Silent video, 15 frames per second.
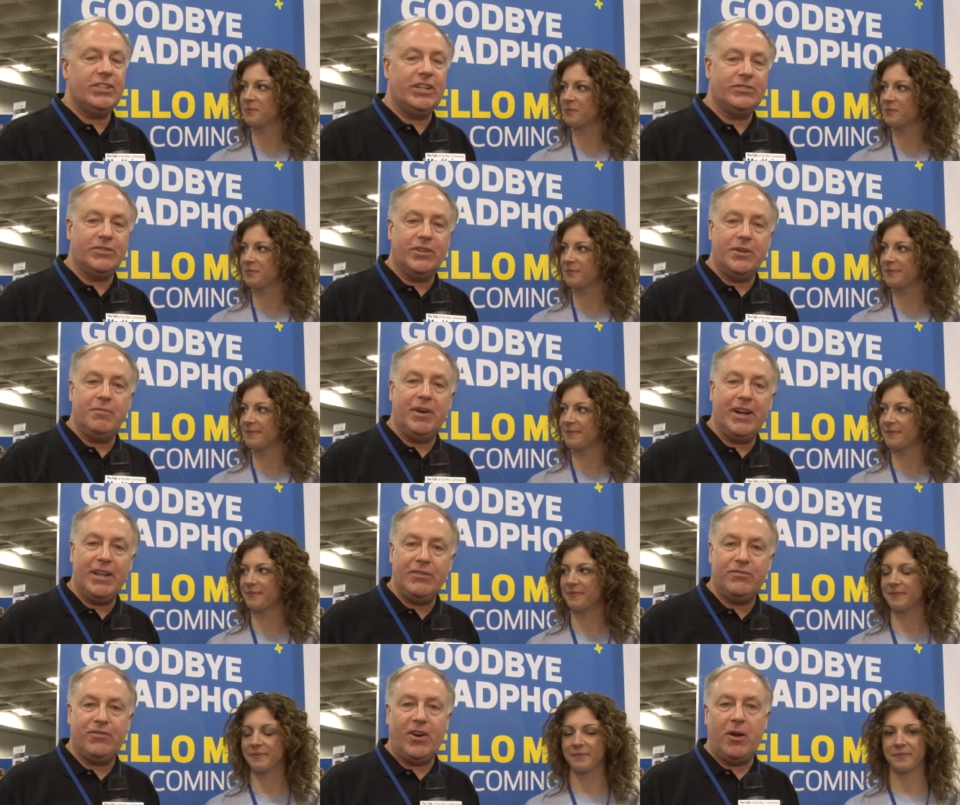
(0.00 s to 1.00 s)
Speaker 1: is Hillary
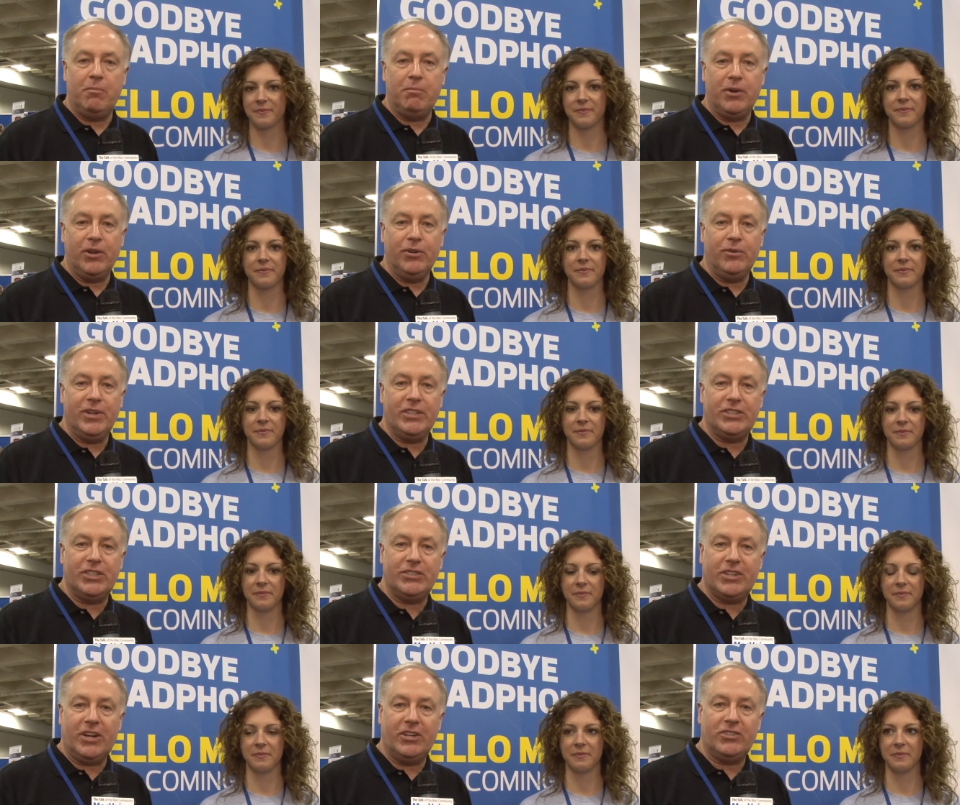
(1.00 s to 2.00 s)
Money from Blue, and
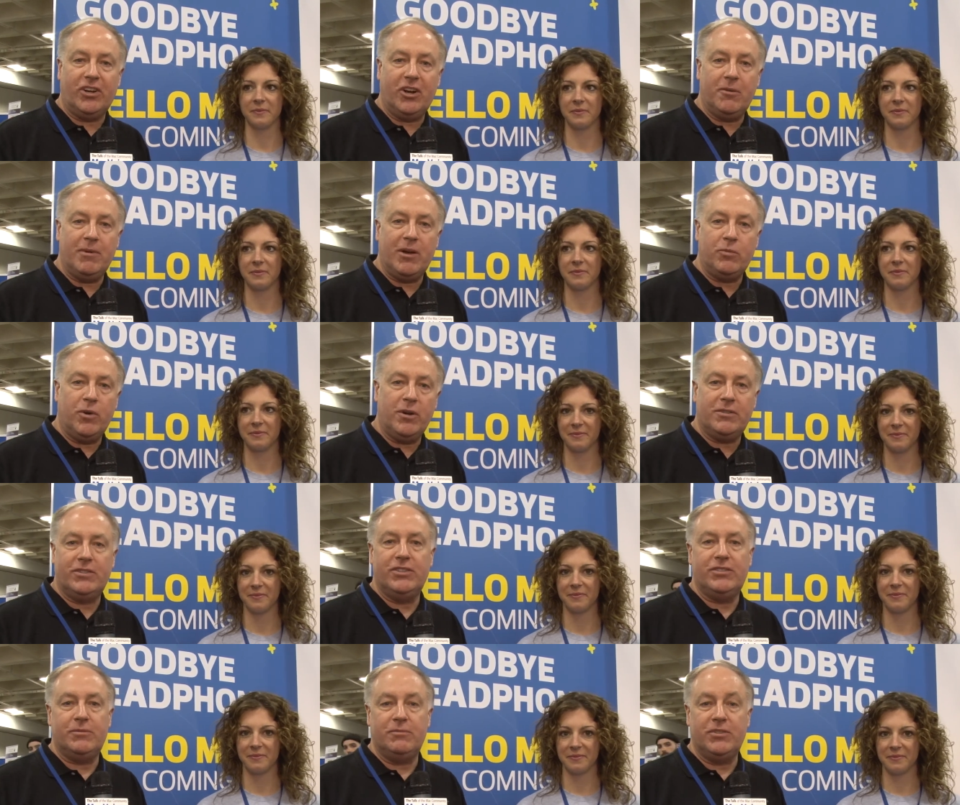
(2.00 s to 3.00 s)
she's going to talk about what
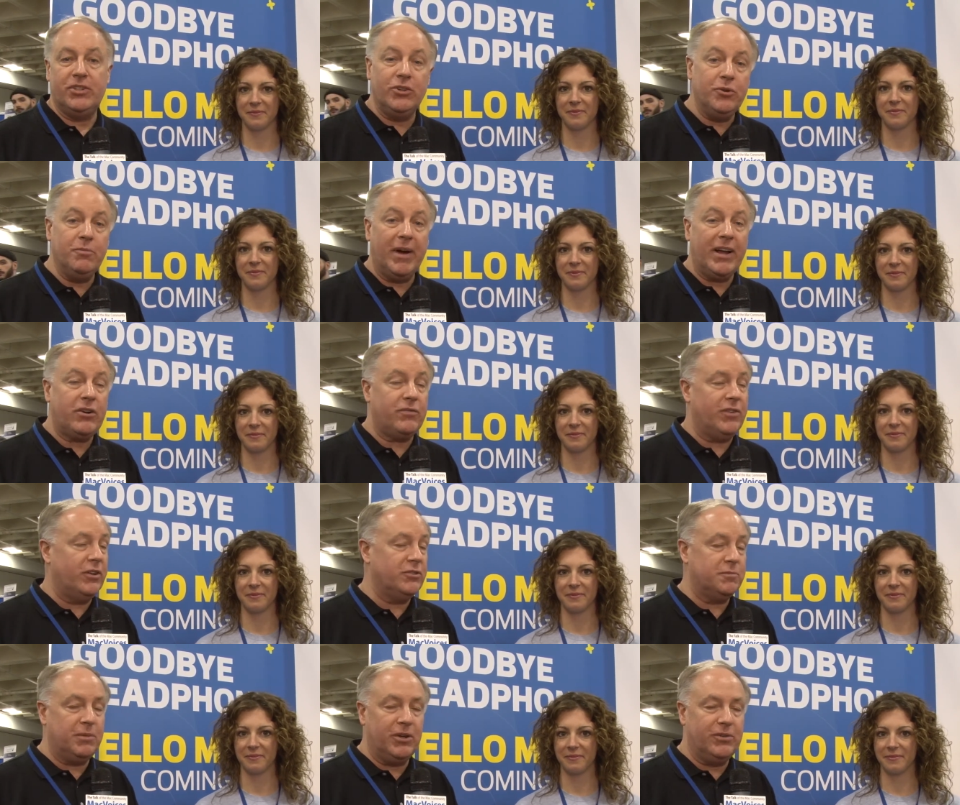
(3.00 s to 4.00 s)
new
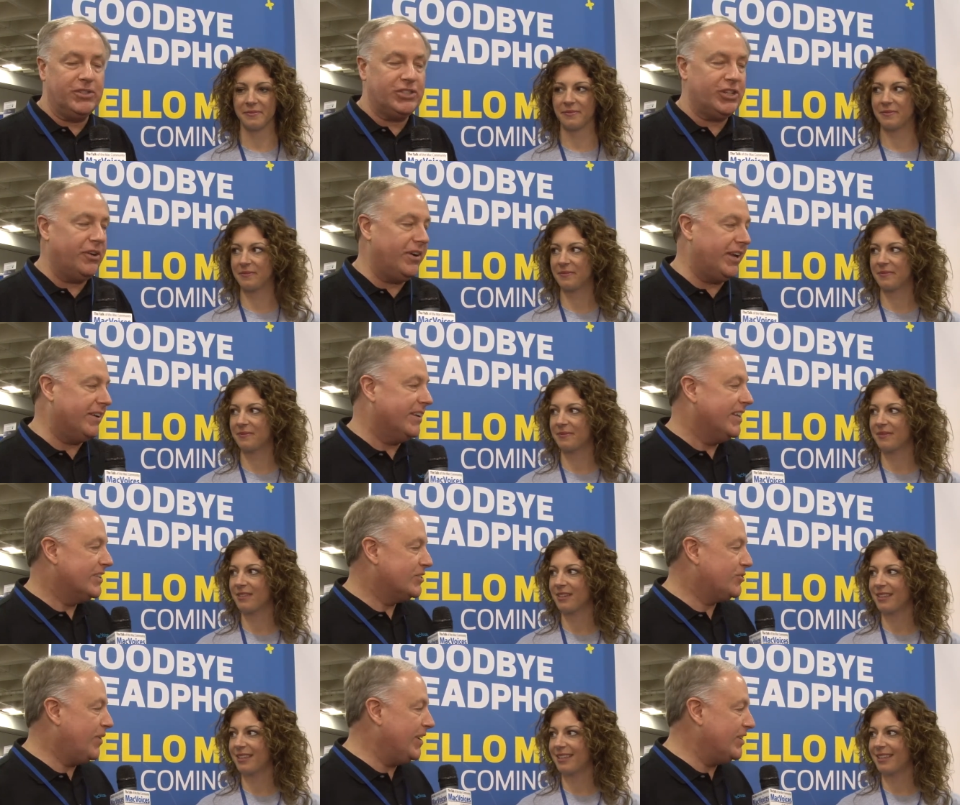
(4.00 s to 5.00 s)
microphones Blue is showing.
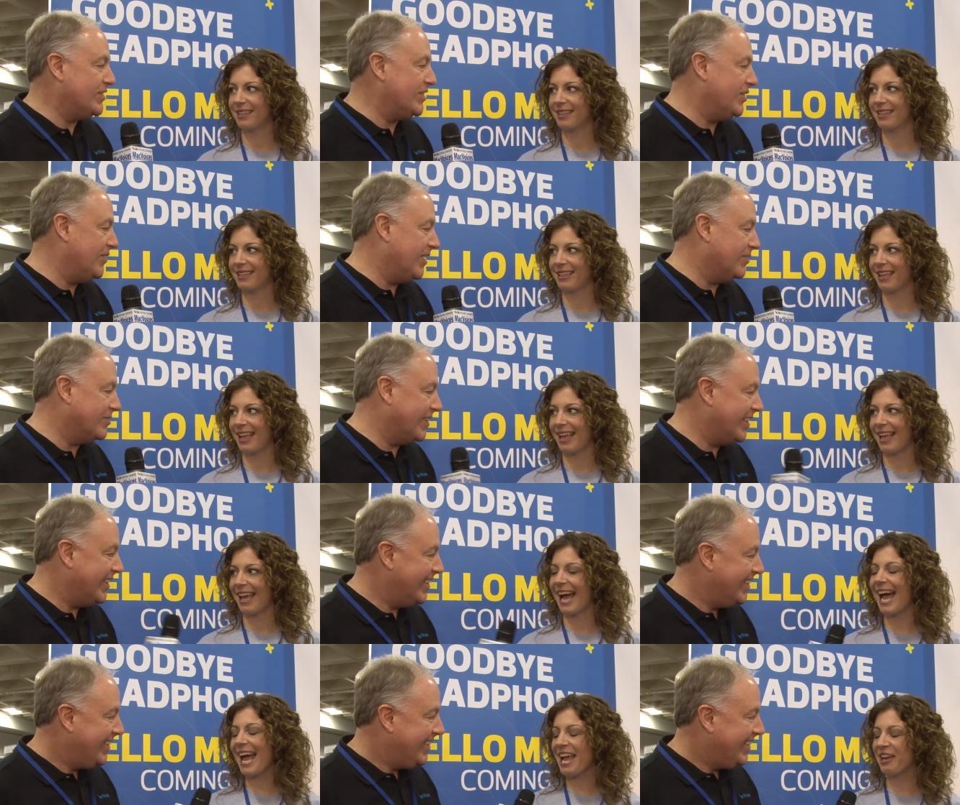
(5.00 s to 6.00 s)
It's great to see you, Hillary.
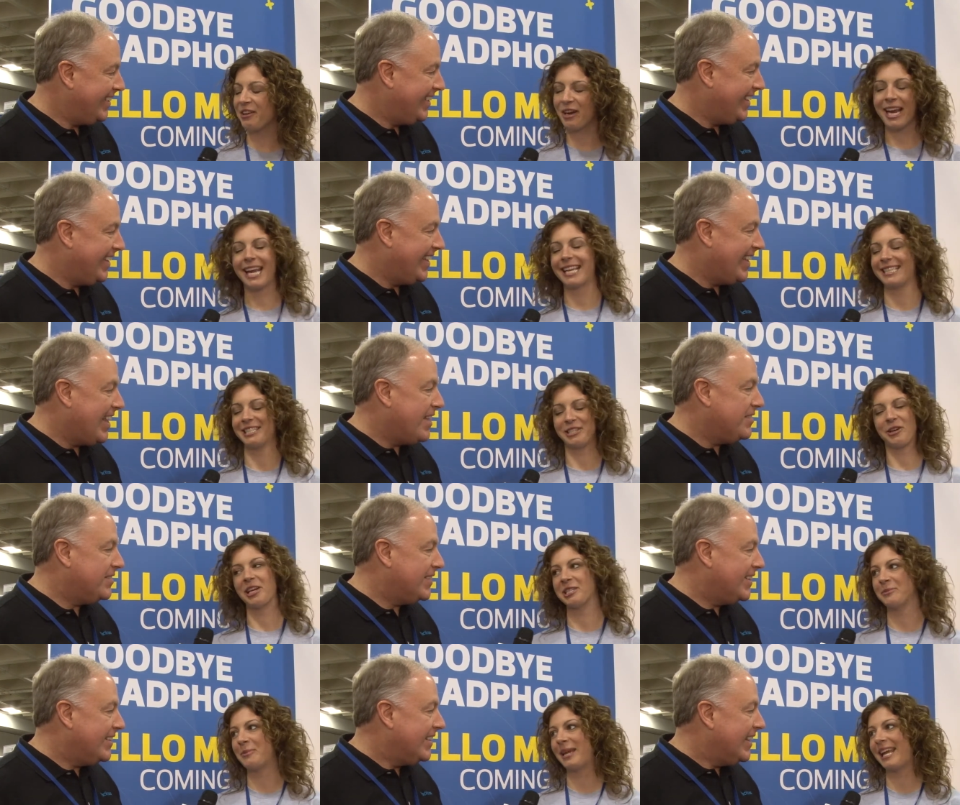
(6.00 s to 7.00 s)
Speaker 2: Hi, great. It's
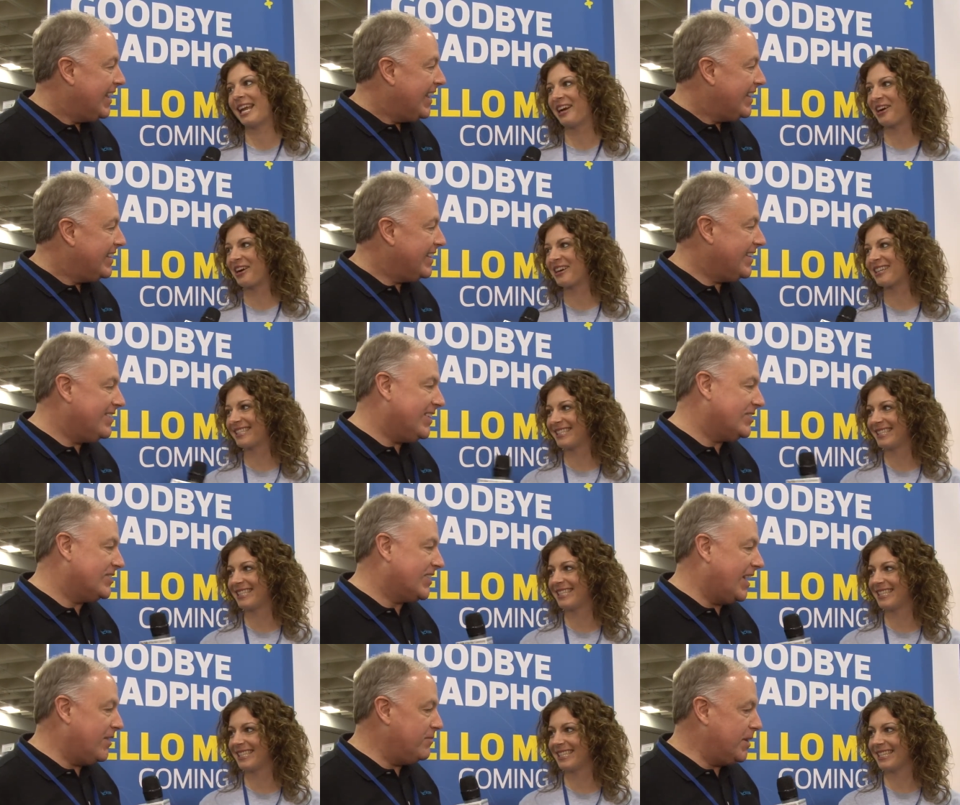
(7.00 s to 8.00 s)
great to be here. This is
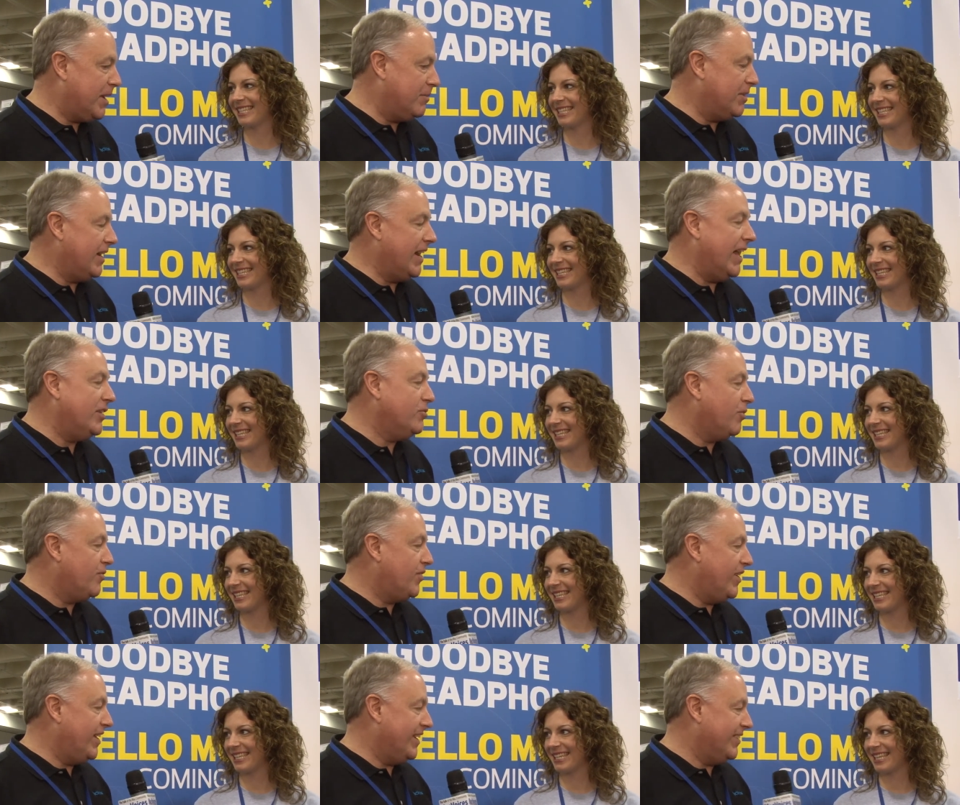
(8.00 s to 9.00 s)
Speaker 1: kind of becoming an annual
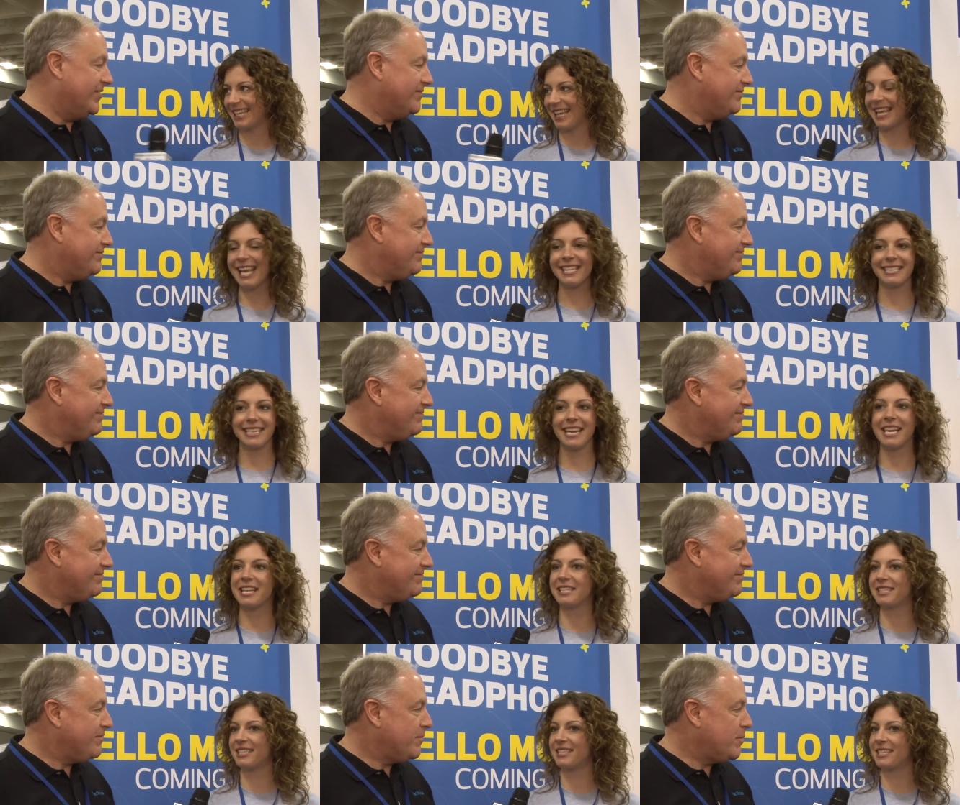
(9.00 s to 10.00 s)
thing.
Speaker 2: Yes, it
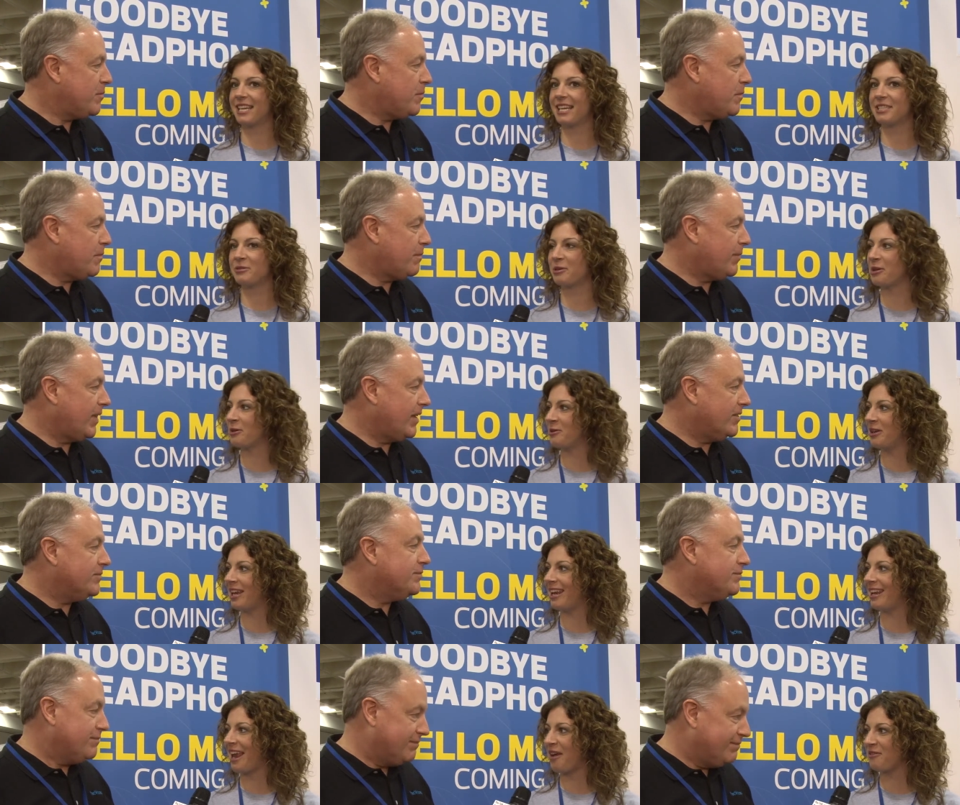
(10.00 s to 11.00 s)
is. It's a nice
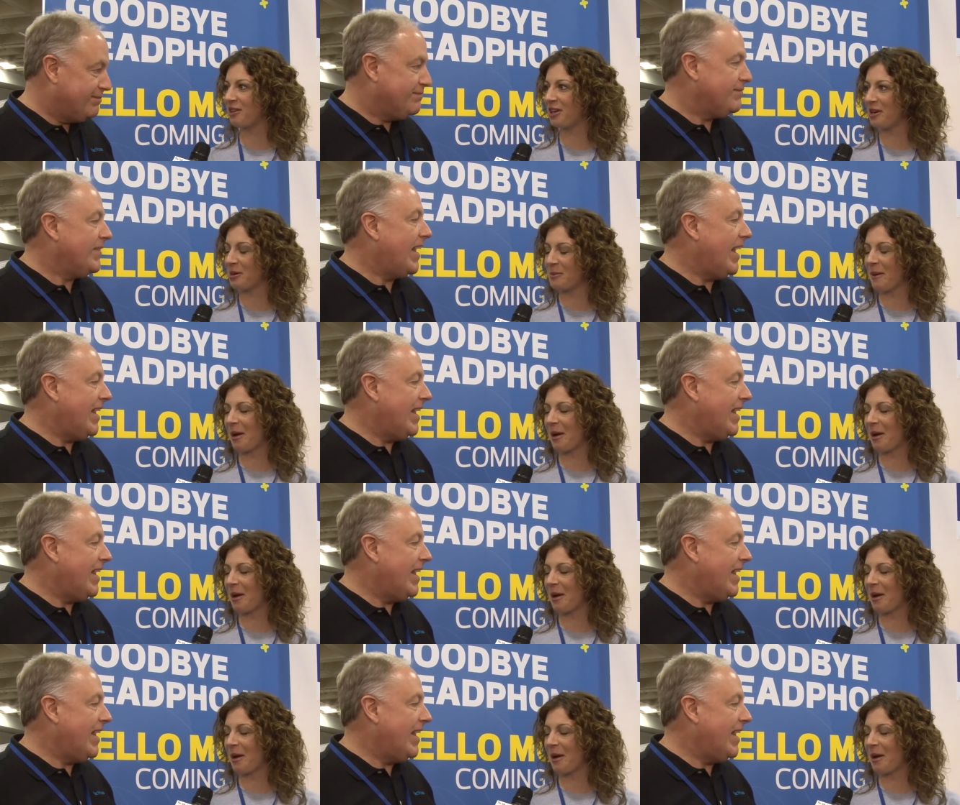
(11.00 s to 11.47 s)
reunion every year at